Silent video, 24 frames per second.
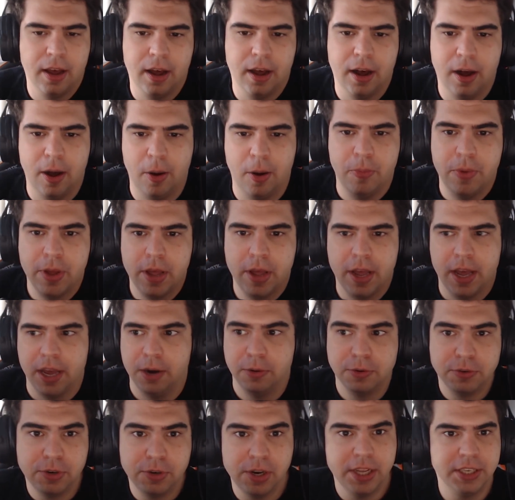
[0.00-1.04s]
And
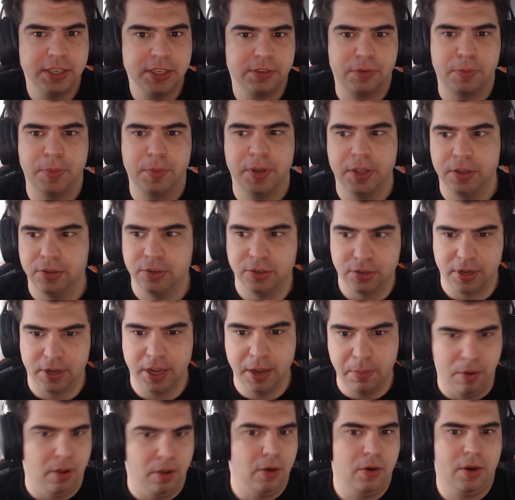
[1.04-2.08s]
it was really easy for me to just
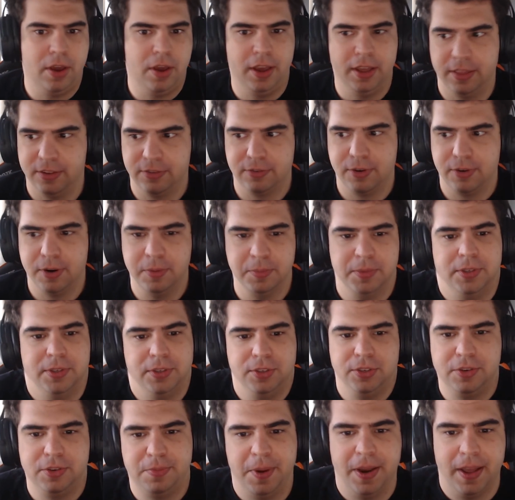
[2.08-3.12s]
keep looking at the scrims
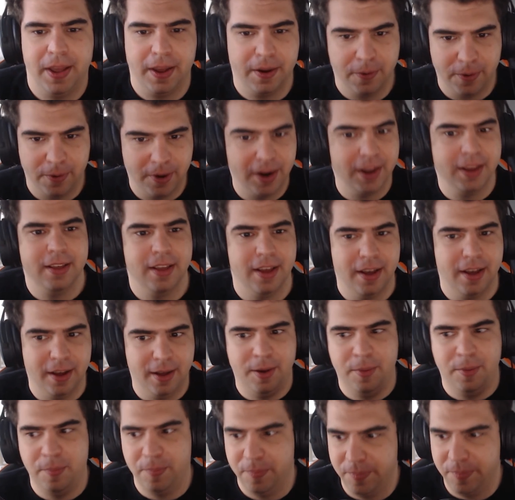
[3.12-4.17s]
and just be like, all right,
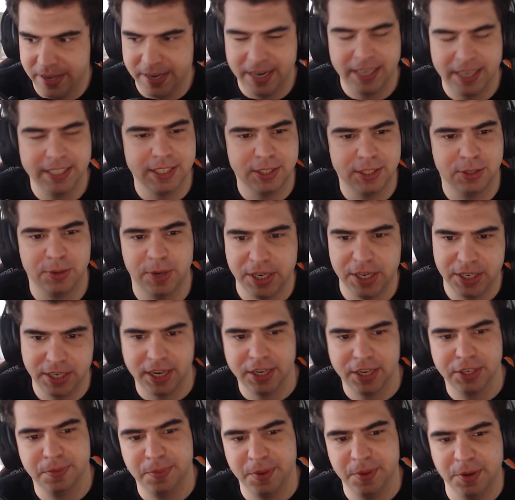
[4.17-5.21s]
in that
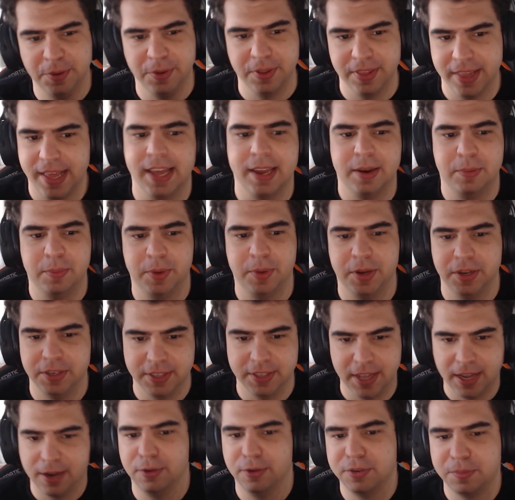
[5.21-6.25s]
situation, I should be doing that
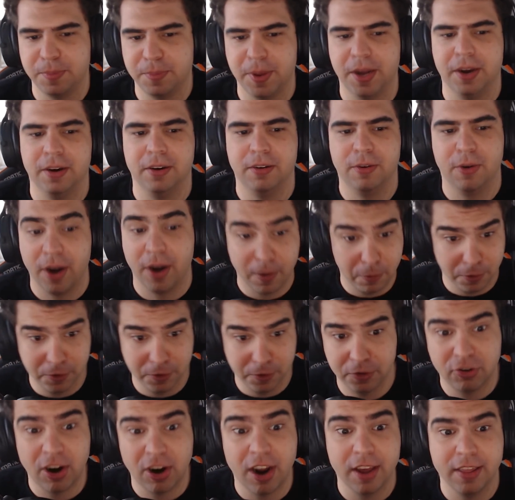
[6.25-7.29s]
because that looks better, or I
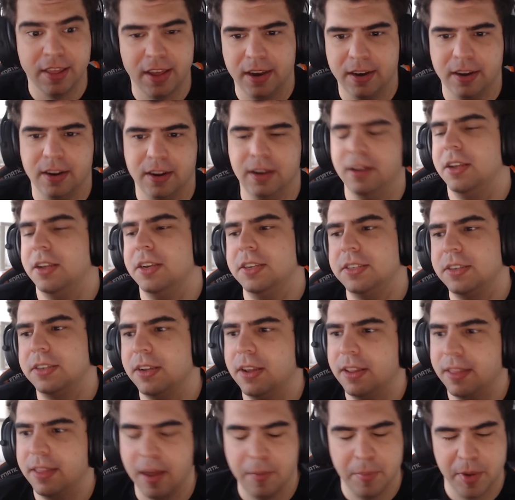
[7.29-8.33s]
want to try that at least.
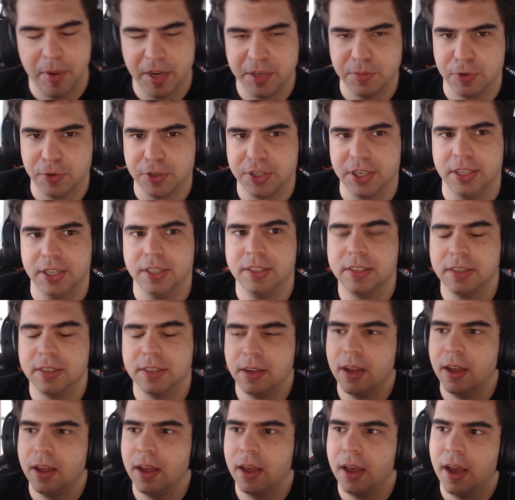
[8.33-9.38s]
That makes more sense.
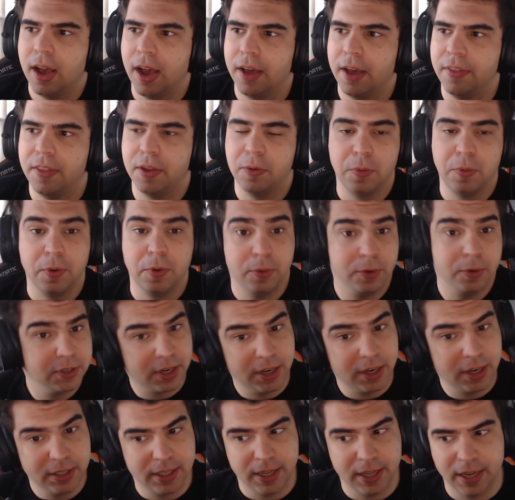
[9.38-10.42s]
And then we would
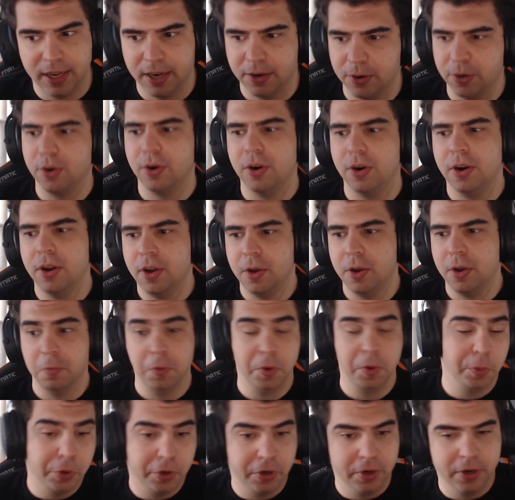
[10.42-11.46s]
discuss that, or
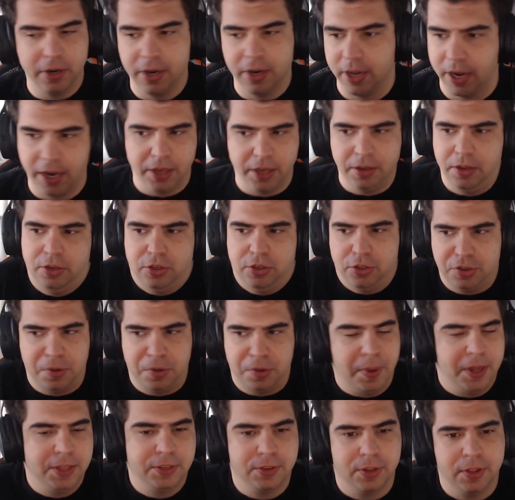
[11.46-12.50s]
we wouldn't. Like, it just
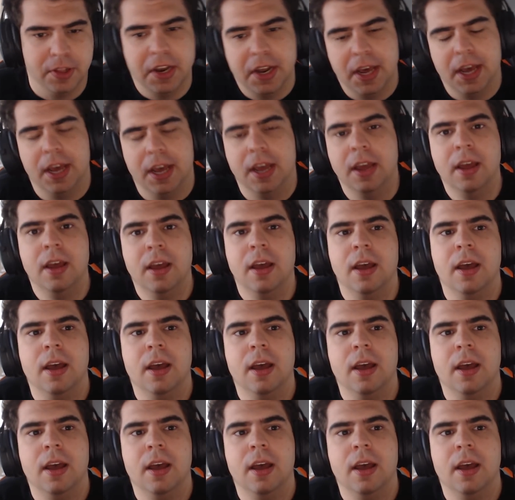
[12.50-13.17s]
depends on the day.